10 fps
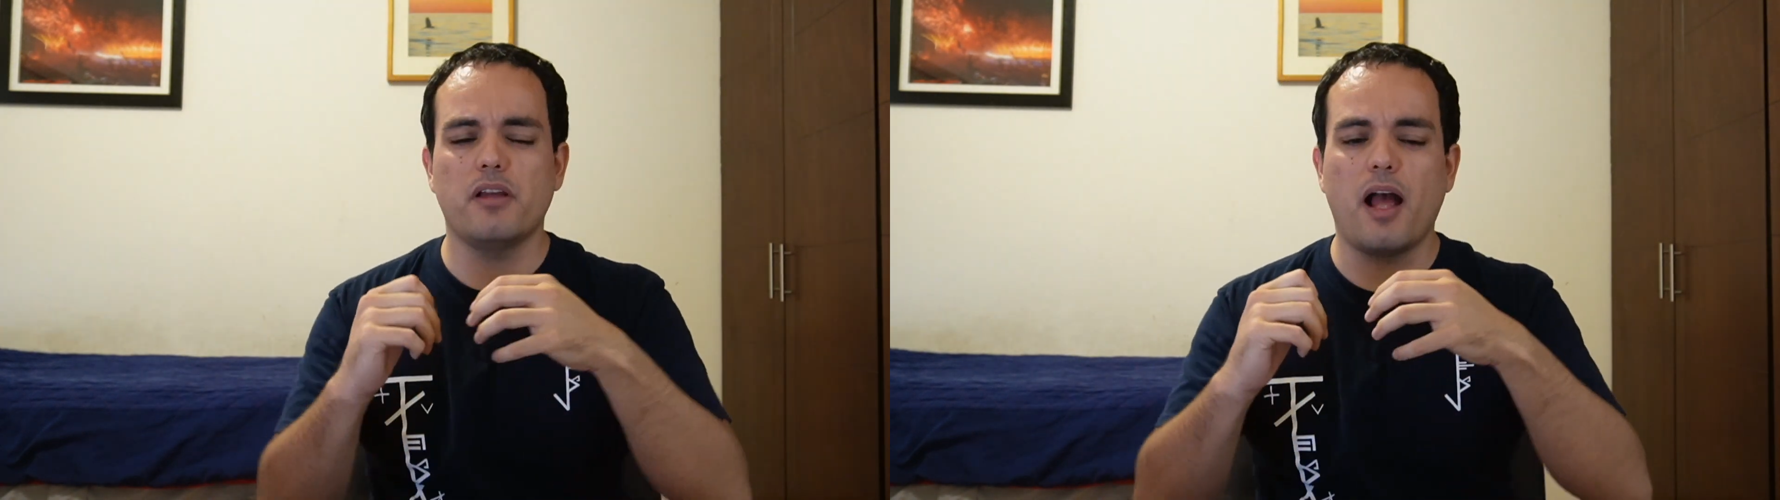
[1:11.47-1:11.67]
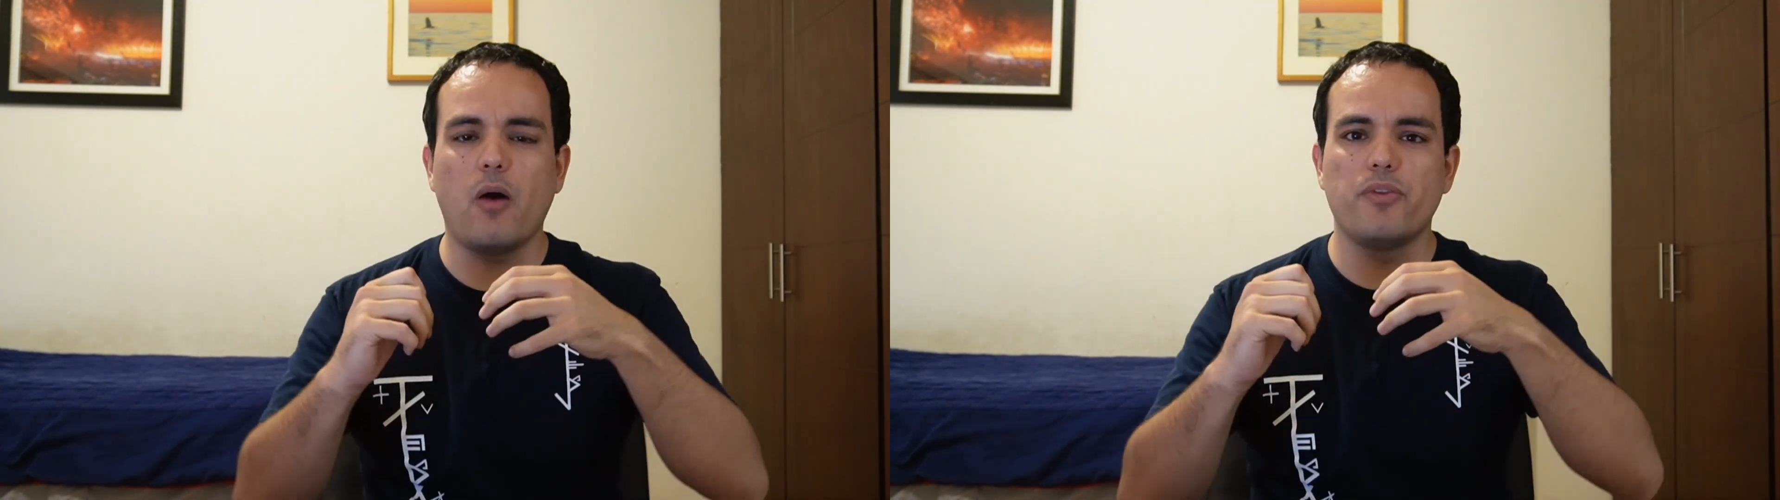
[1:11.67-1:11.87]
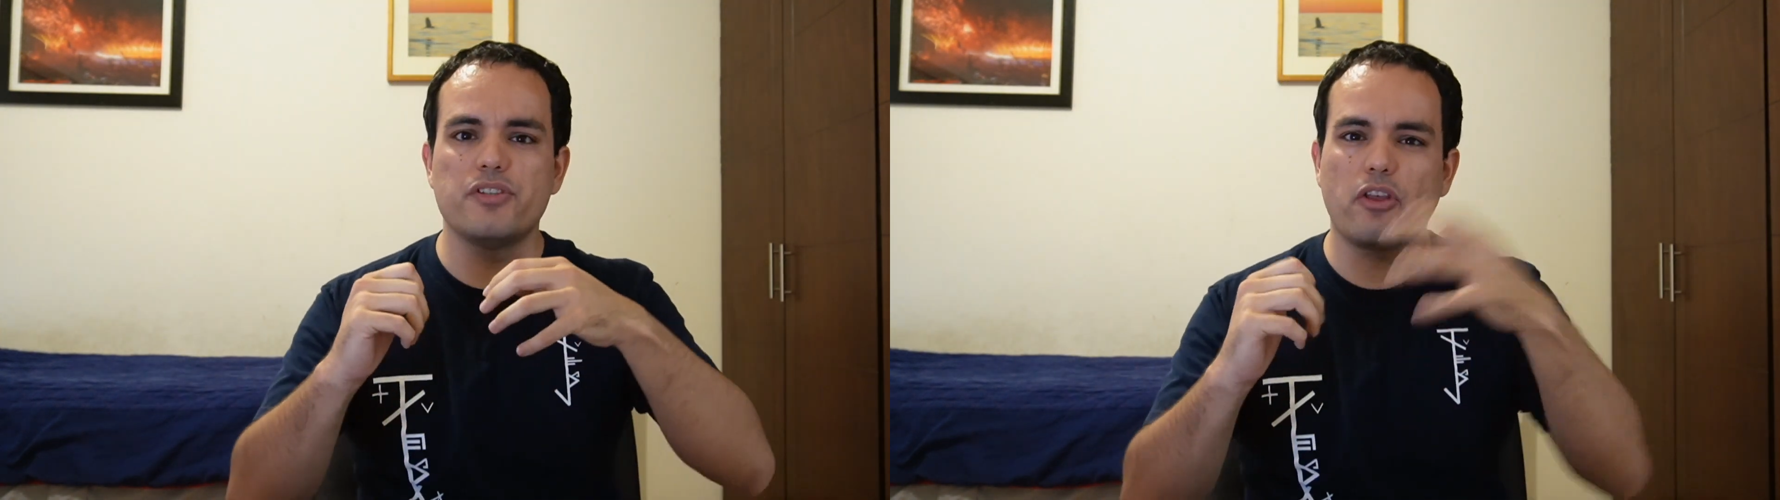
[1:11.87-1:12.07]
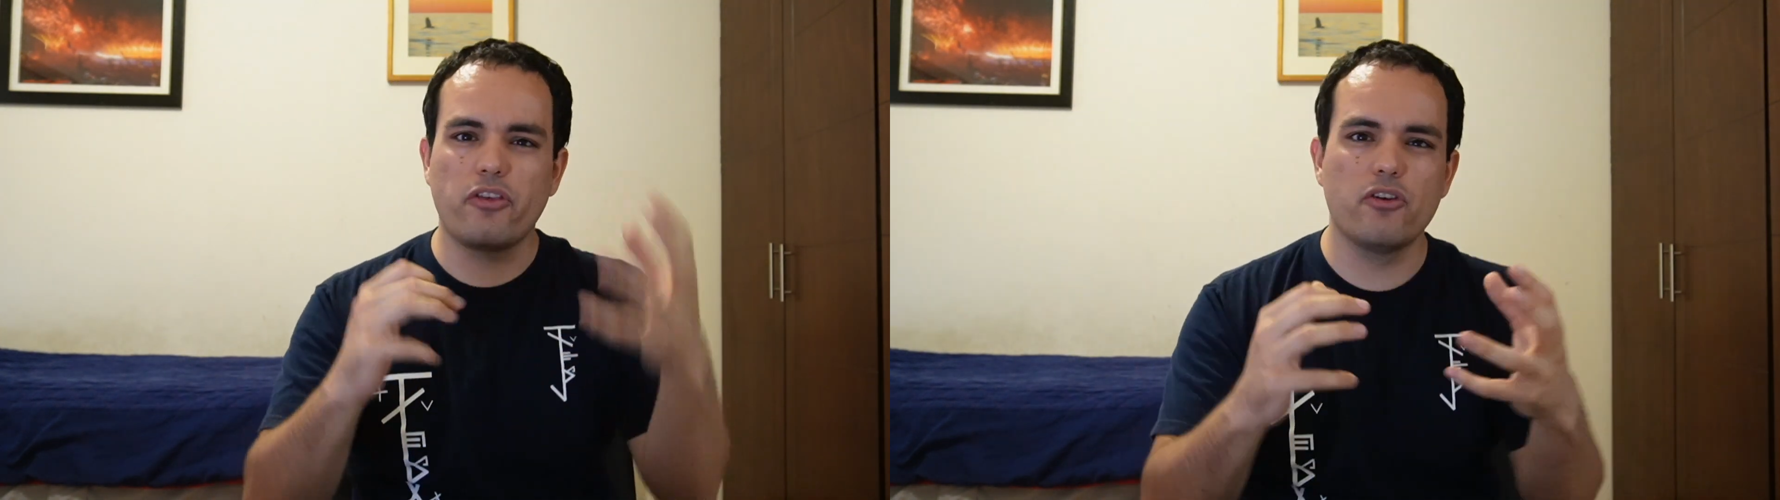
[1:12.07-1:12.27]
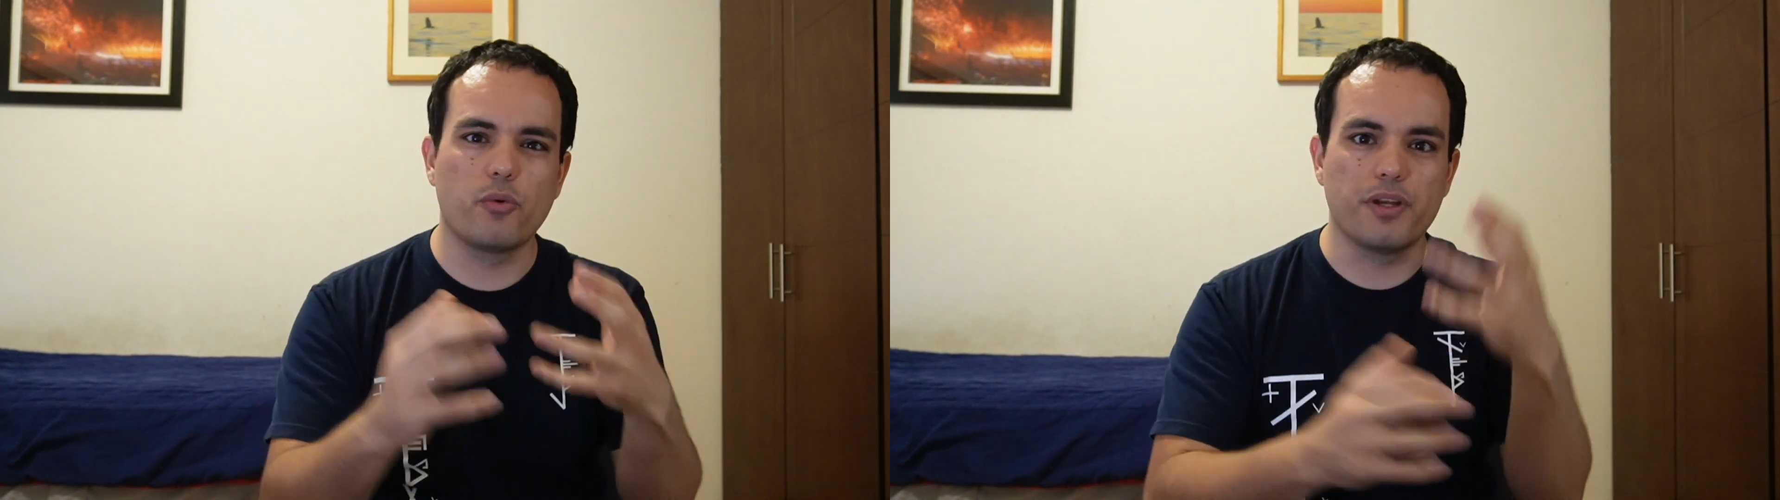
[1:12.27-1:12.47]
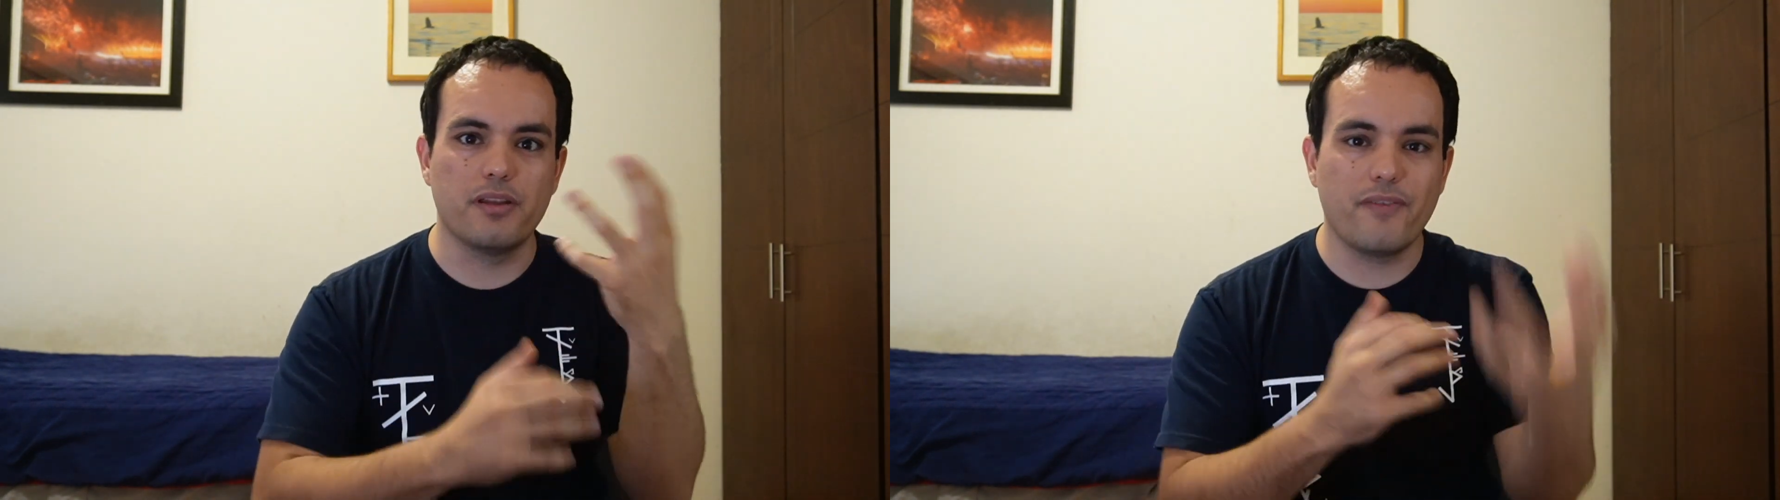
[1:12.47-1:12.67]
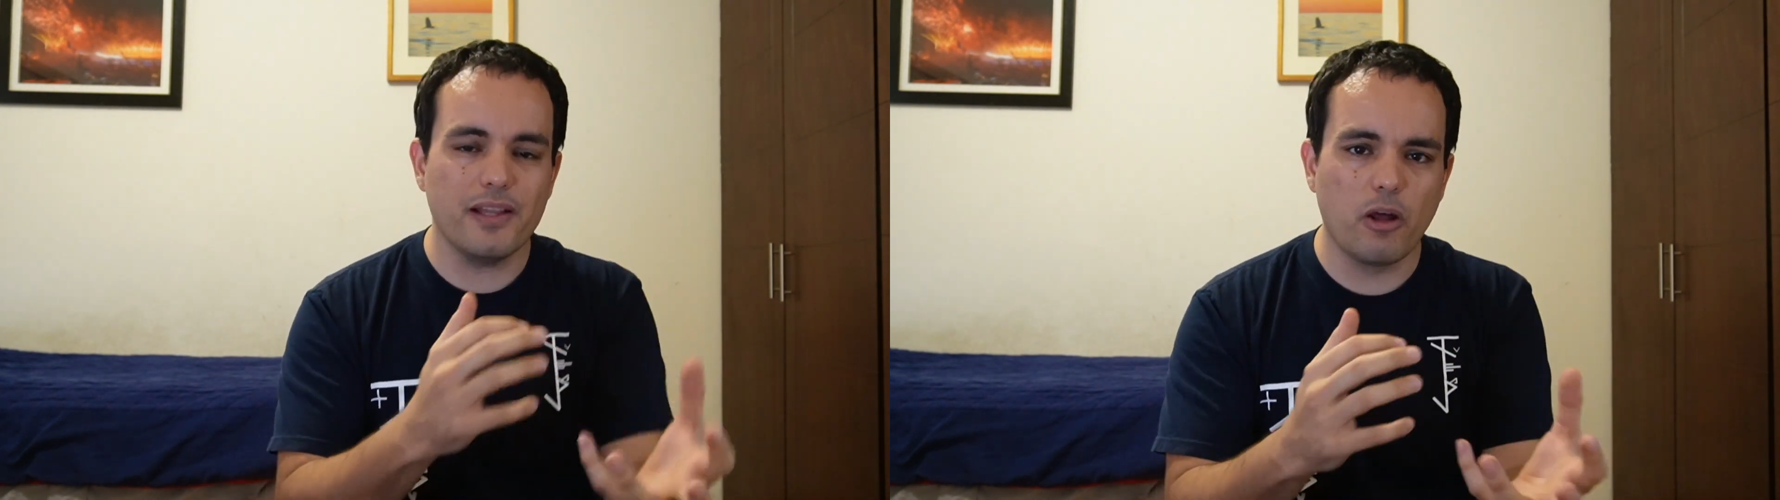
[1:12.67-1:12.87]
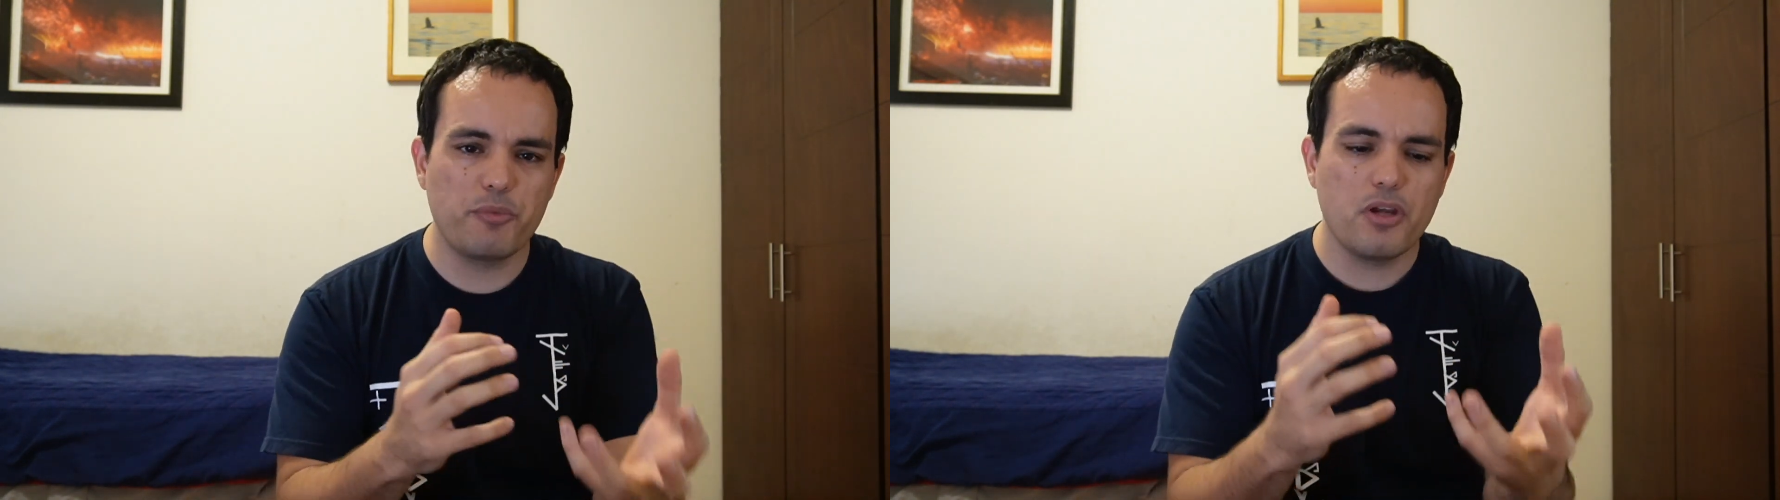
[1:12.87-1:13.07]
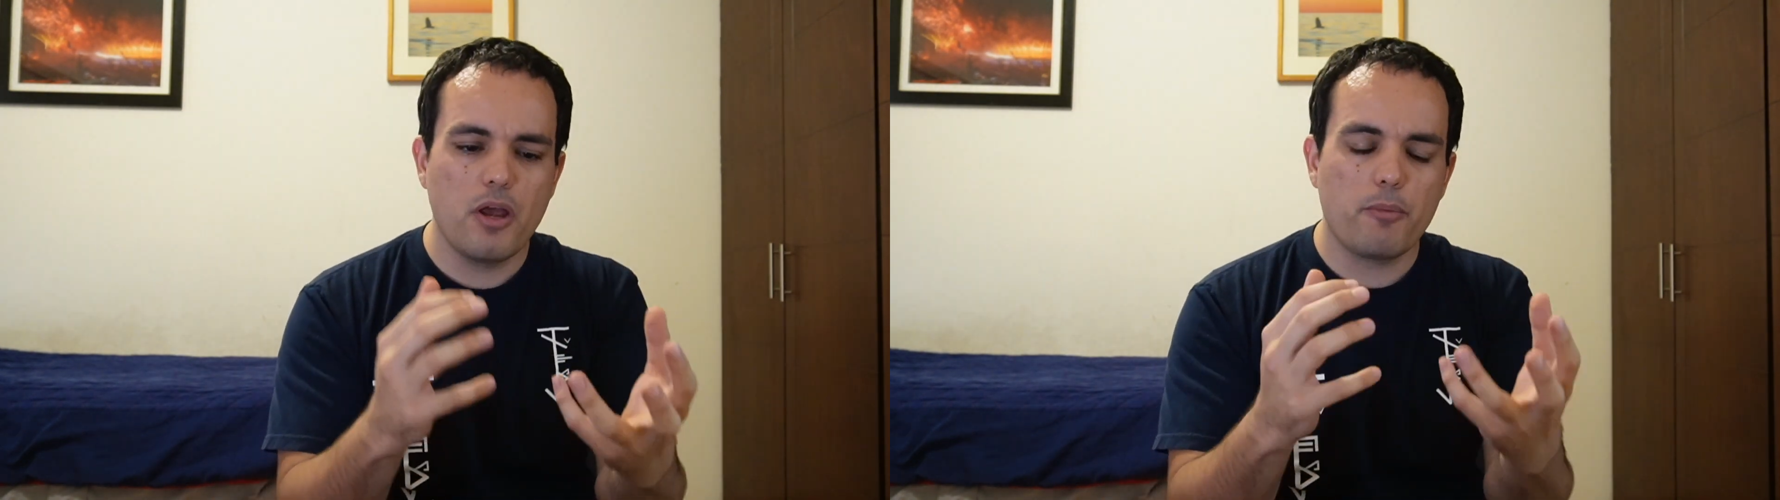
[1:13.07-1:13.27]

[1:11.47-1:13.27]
how this theory developed,